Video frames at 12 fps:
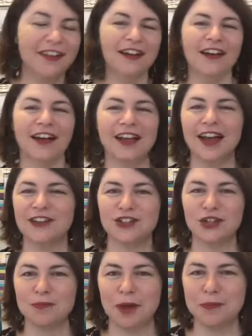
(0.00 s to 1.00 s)
I can't
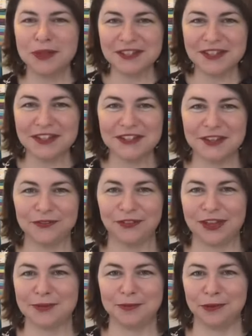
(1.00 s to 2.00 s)
do my business if
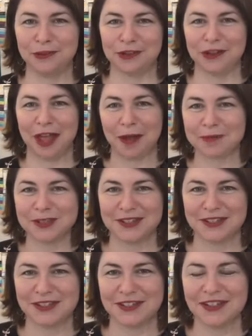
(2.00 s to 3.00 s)
Facebook
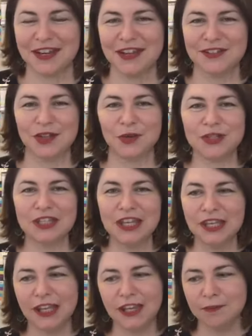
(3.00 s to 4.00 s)
collapses. So I was
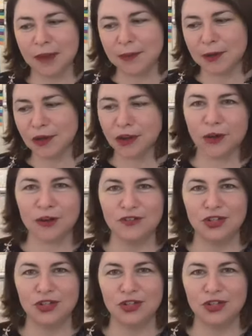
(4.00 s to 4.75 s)
thinking maybe I'll go over to